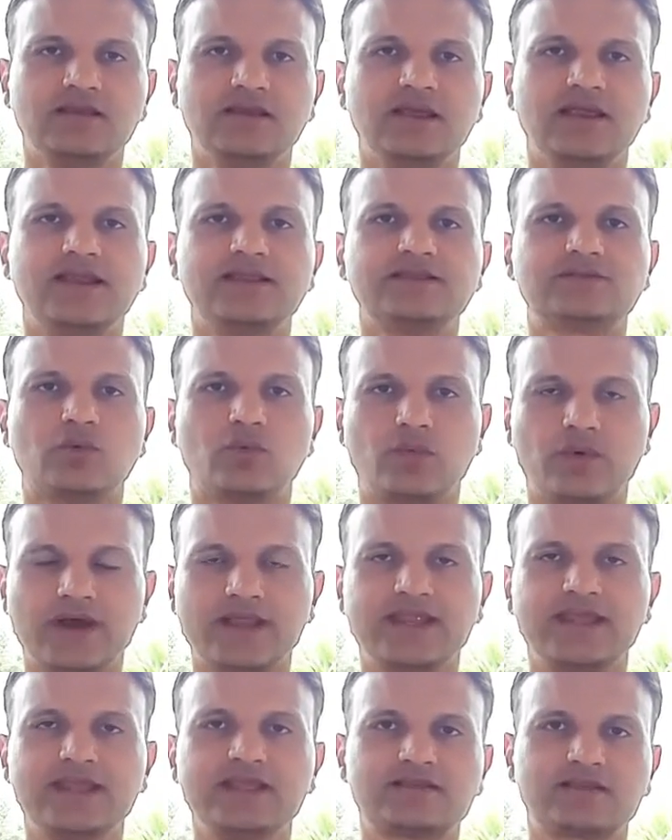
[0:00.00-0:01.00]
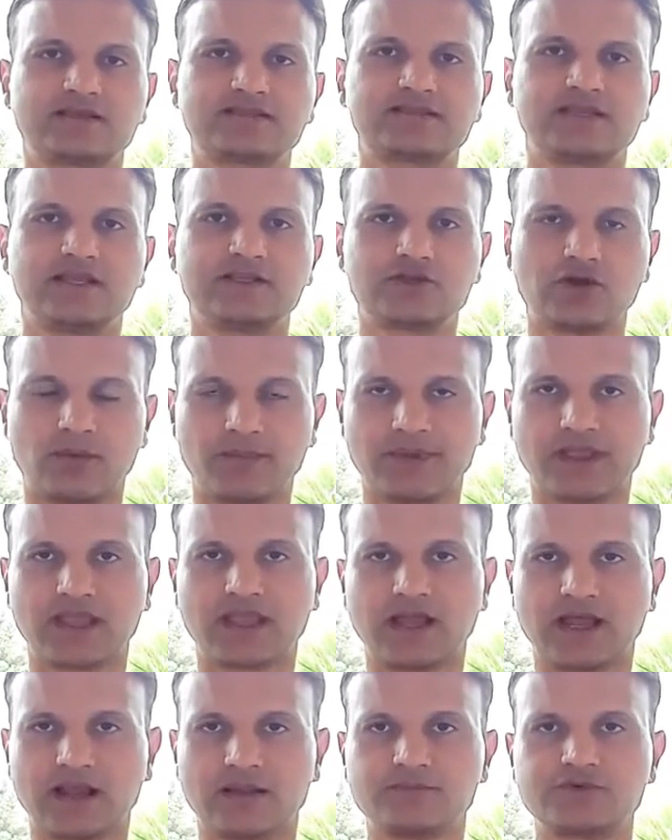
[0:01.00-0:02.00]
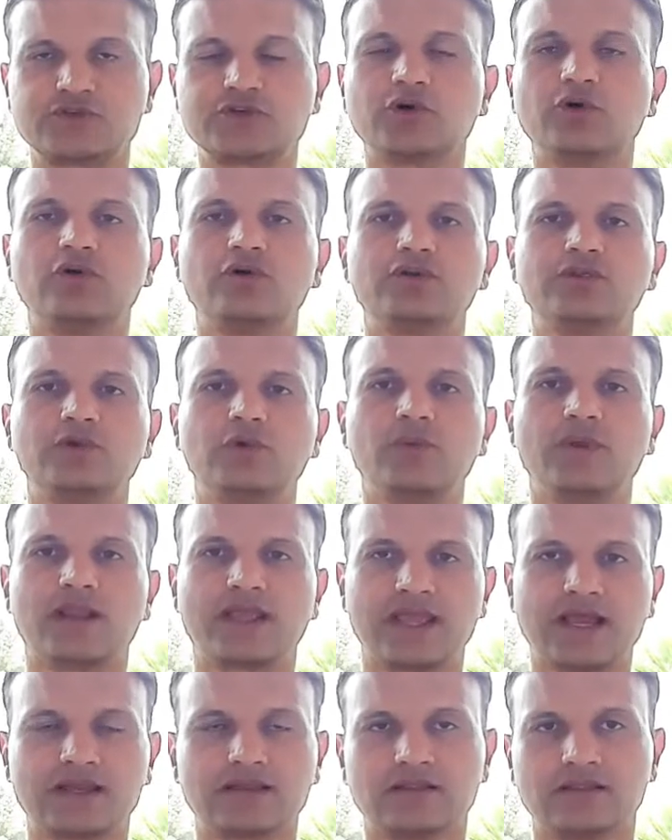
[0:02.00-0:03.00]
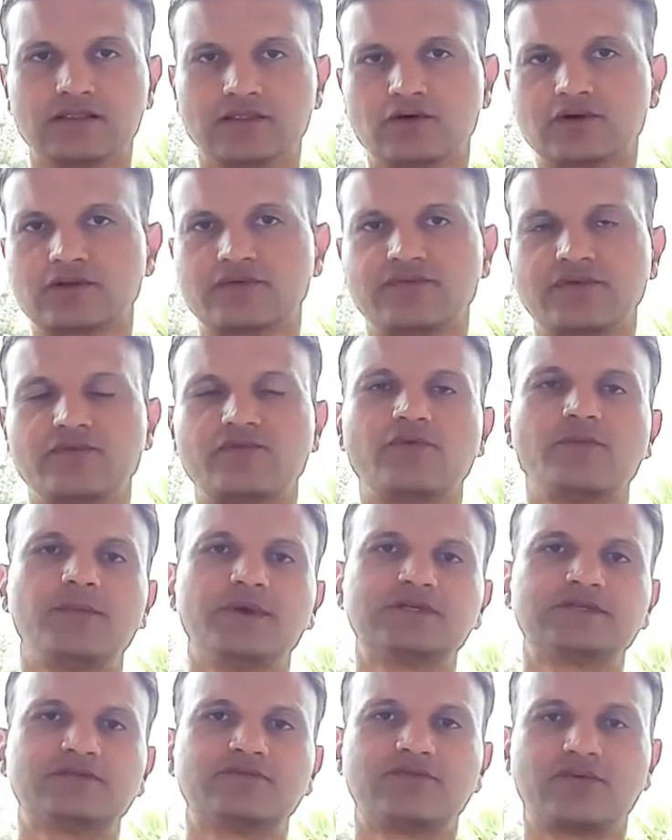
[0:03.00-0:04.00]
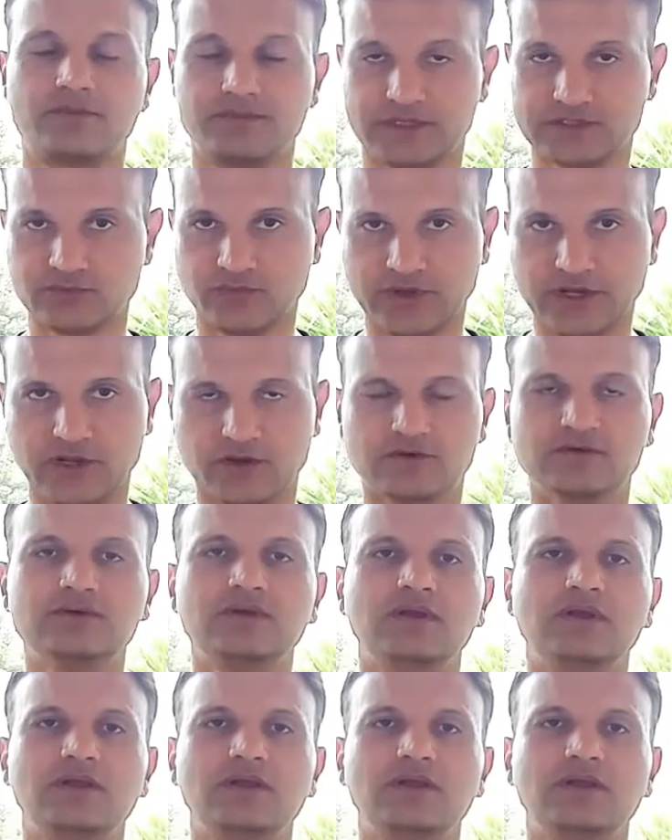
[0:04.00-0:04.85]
It is a very interesting topic and I'm sure you will get a lot of information from this video.